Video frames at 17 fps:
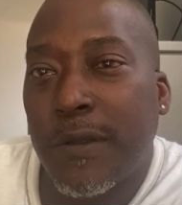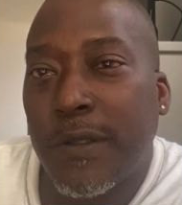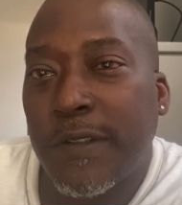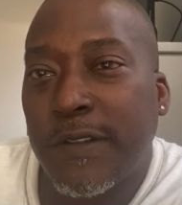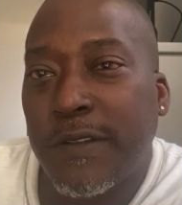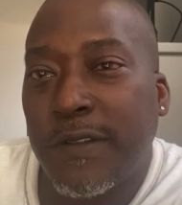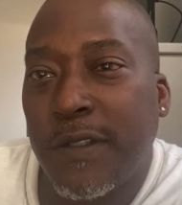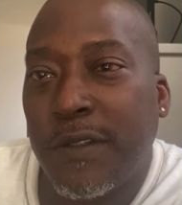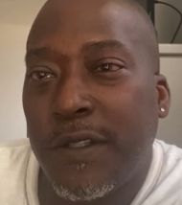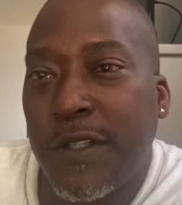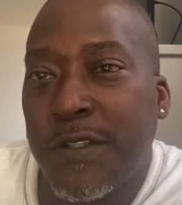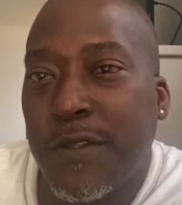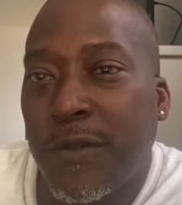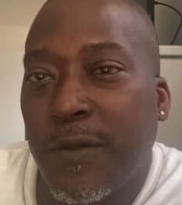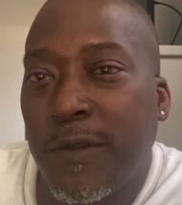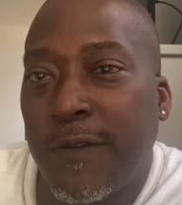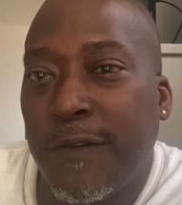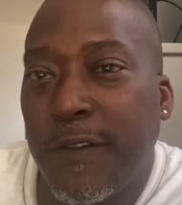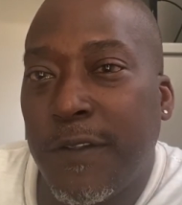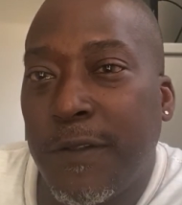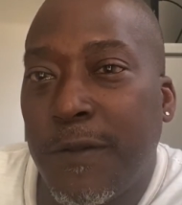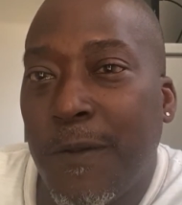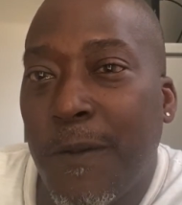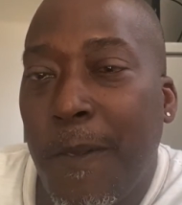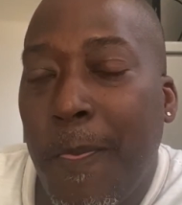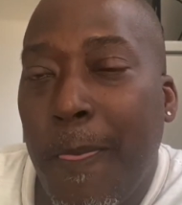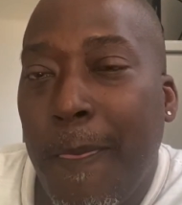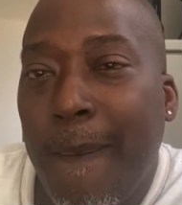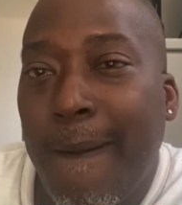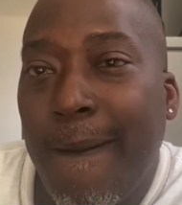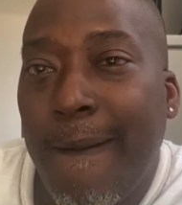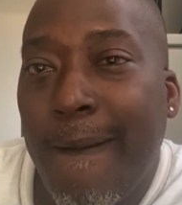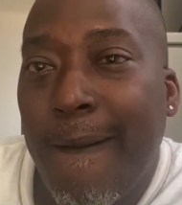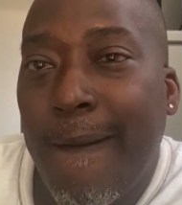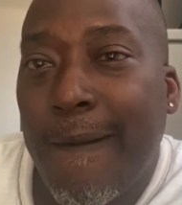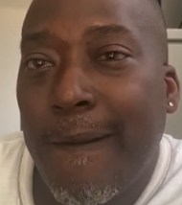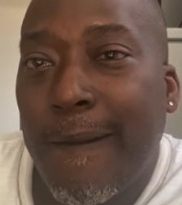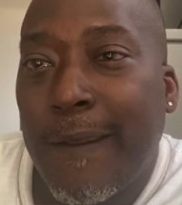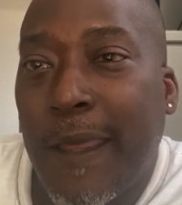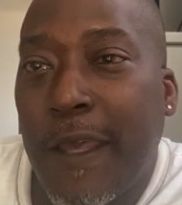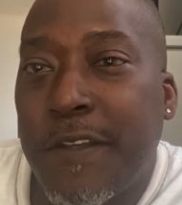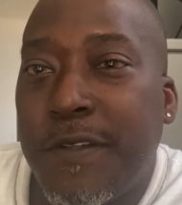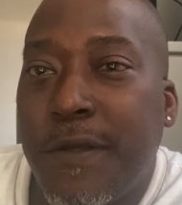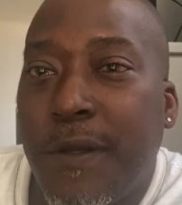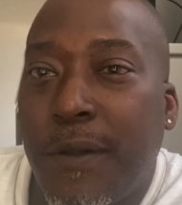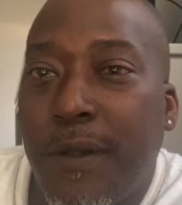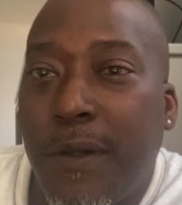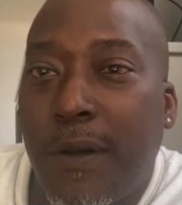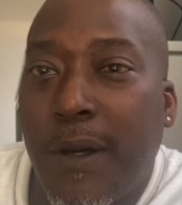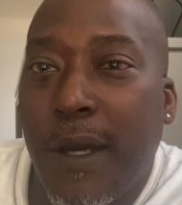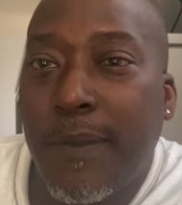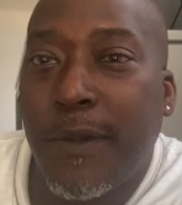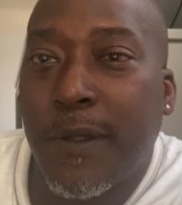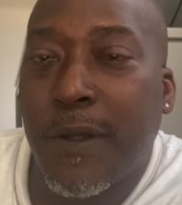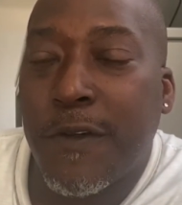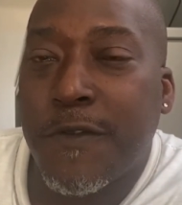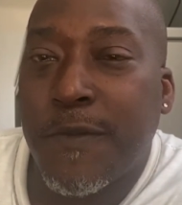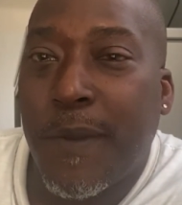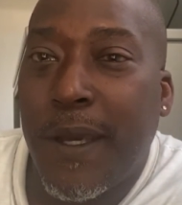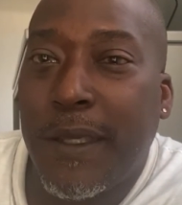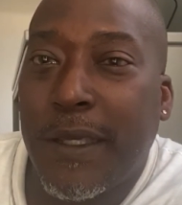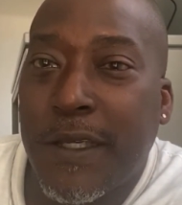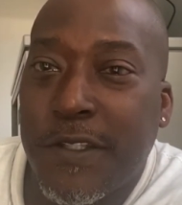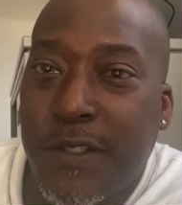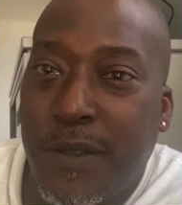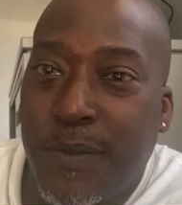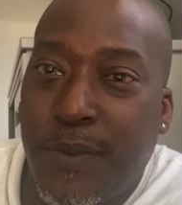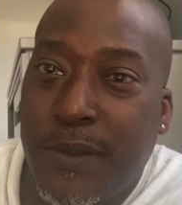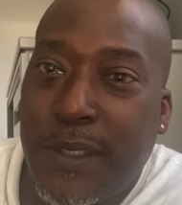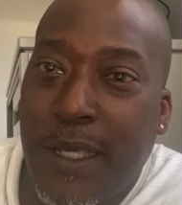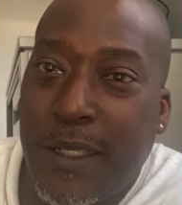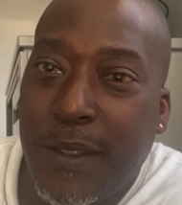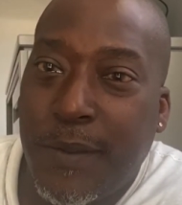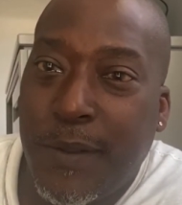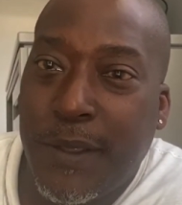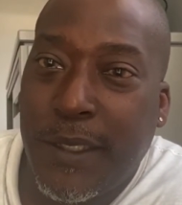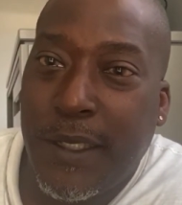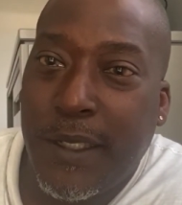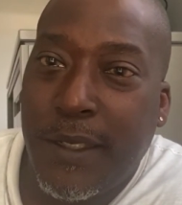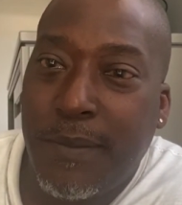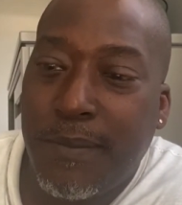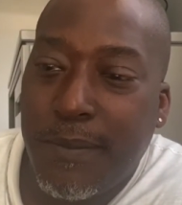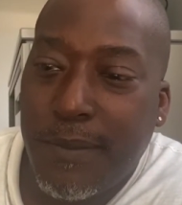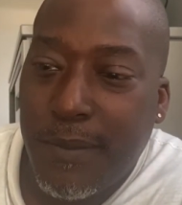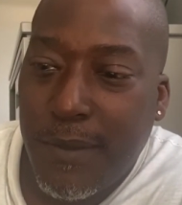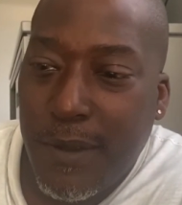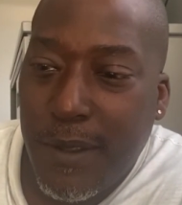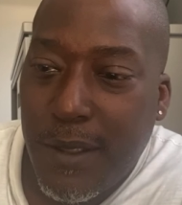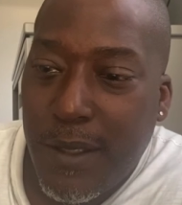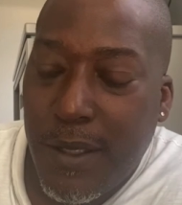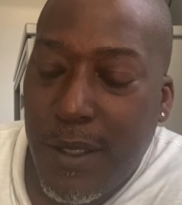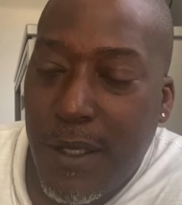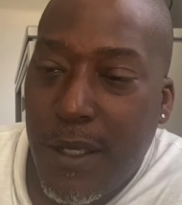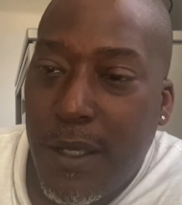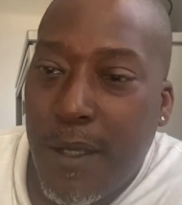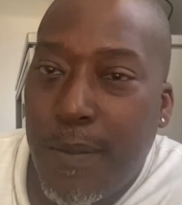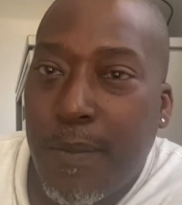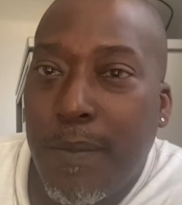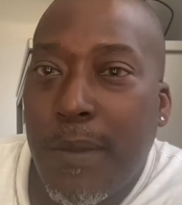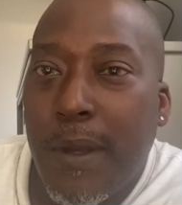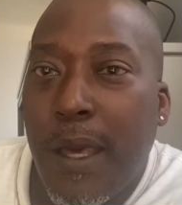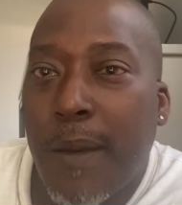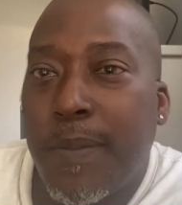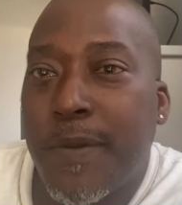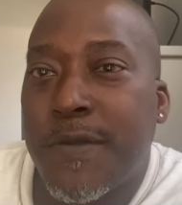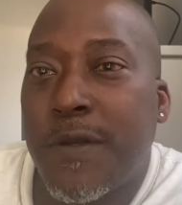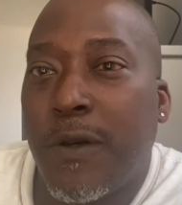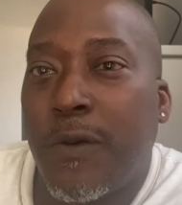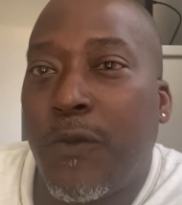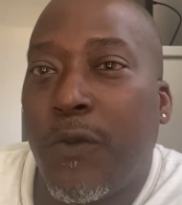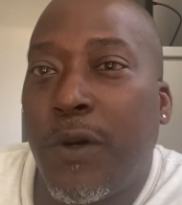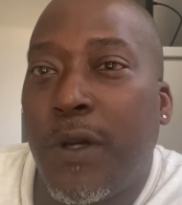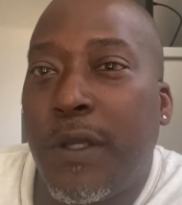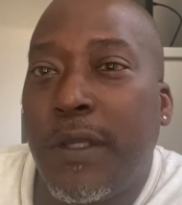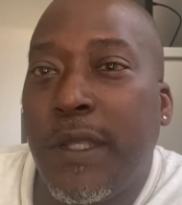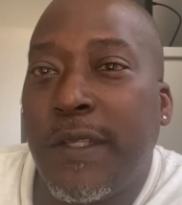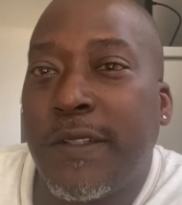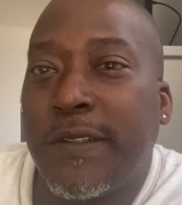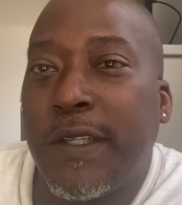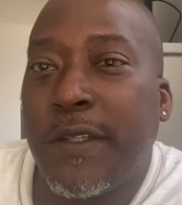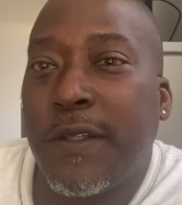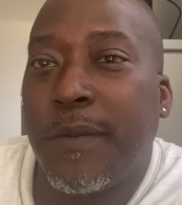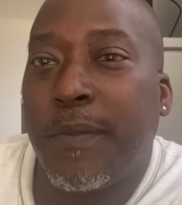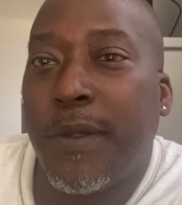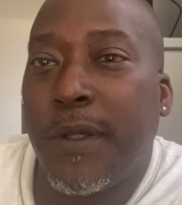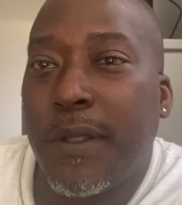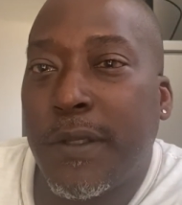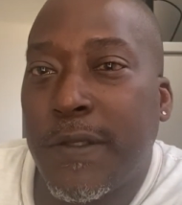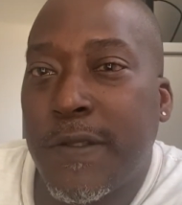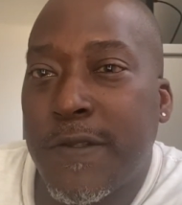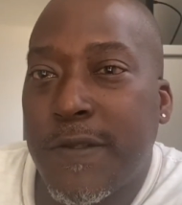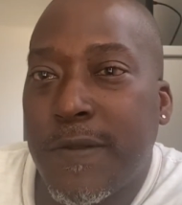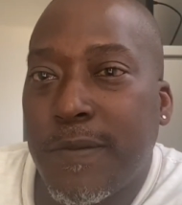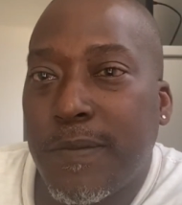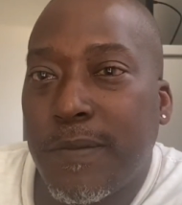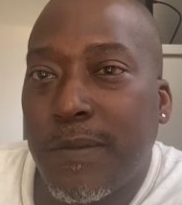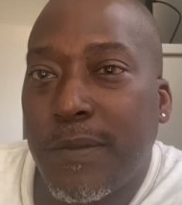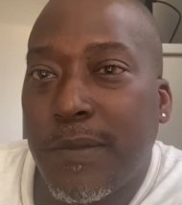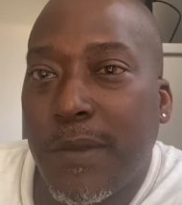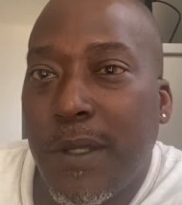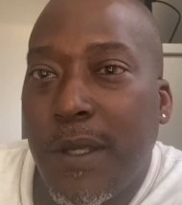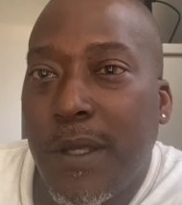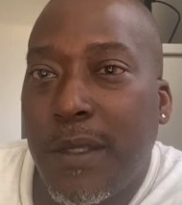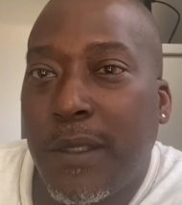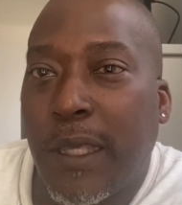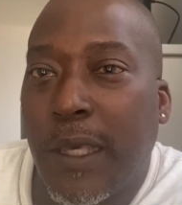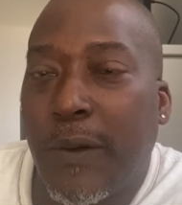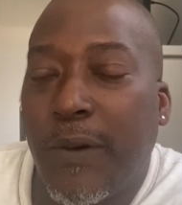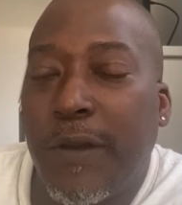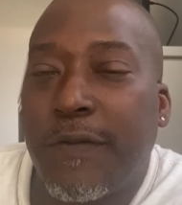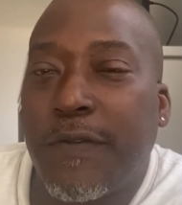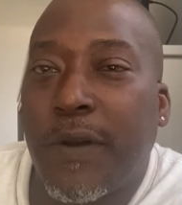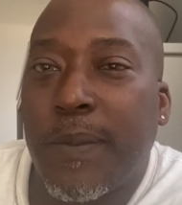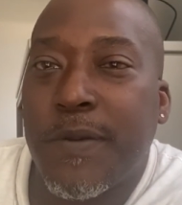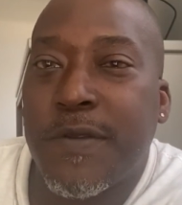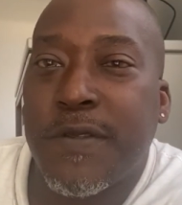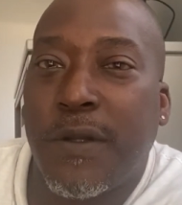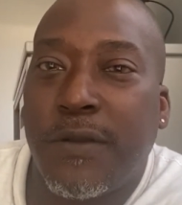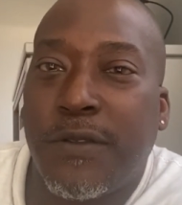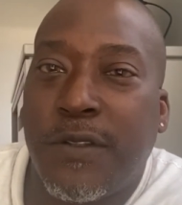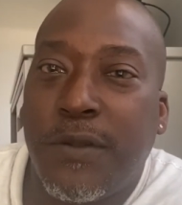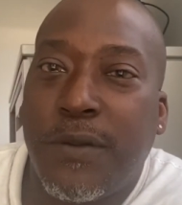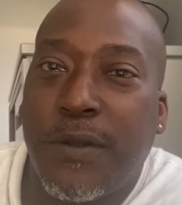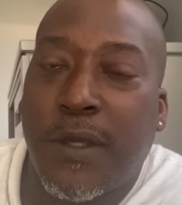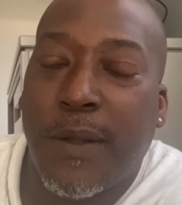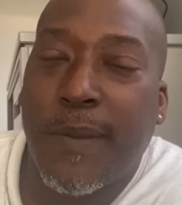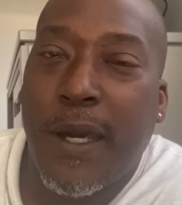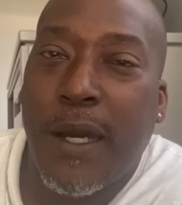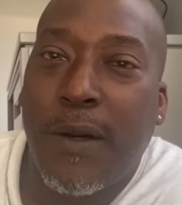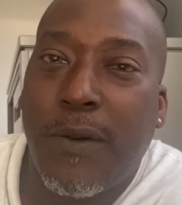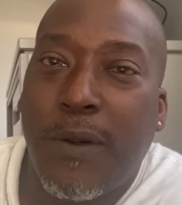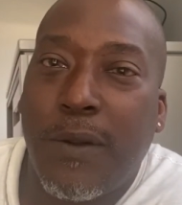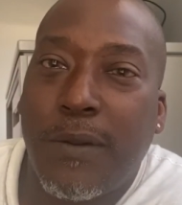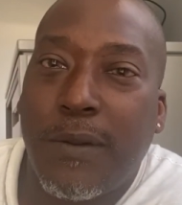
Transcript: This is the digital review. In case you don't know, I'm your host, Mike. I should have put that in the beginning. Episode 1 is in the books. Can't wait for episode 2 to come out.